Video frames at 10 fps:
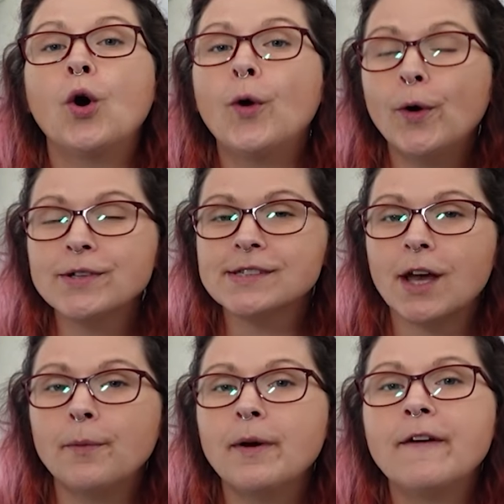
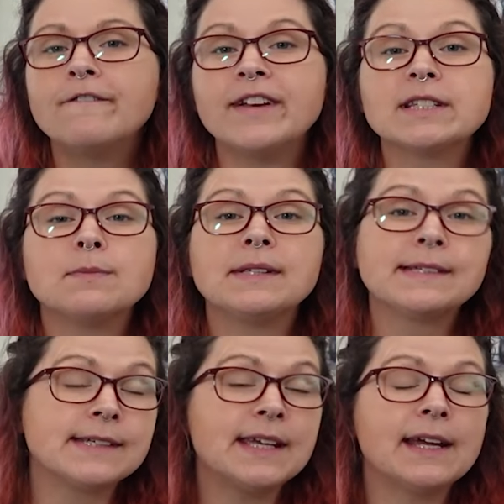Also, vitamin
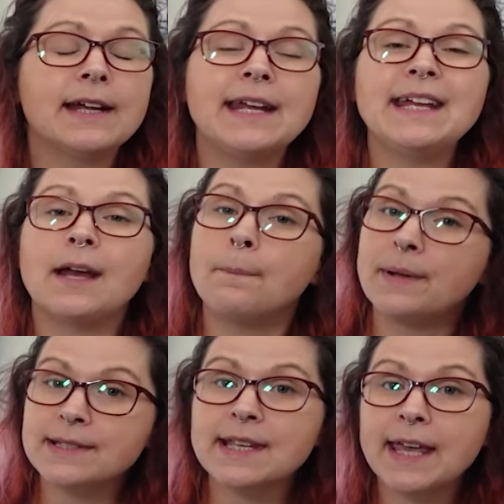C and E in
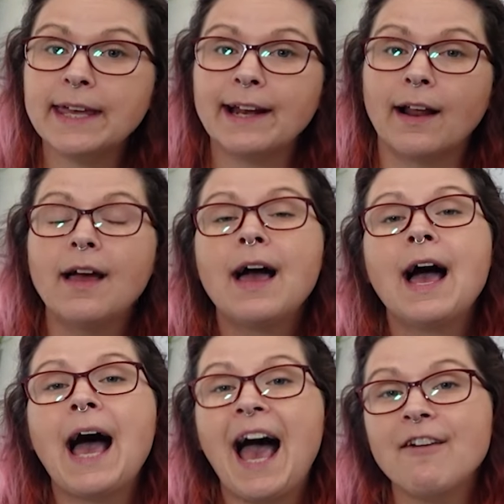particular
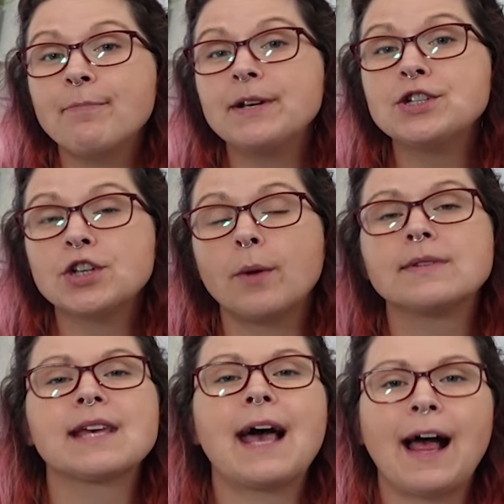have been shown
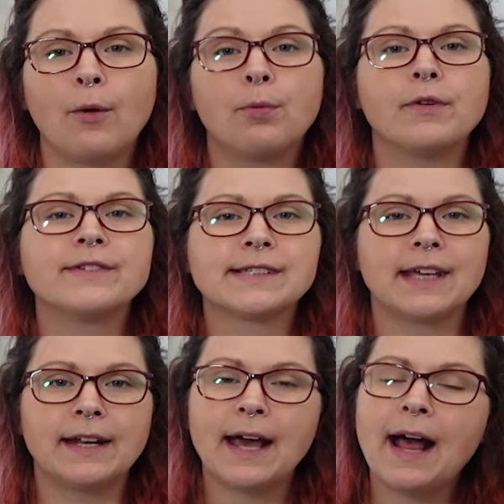to help with
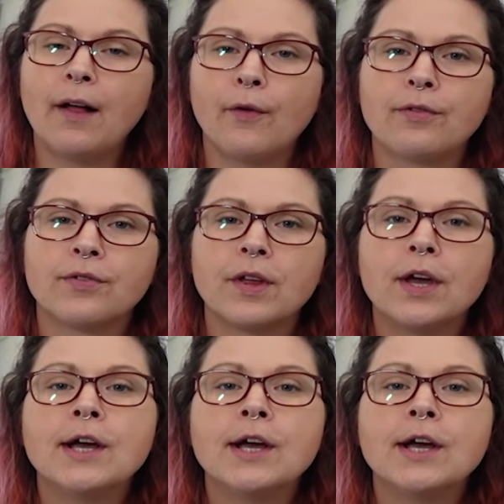skin health.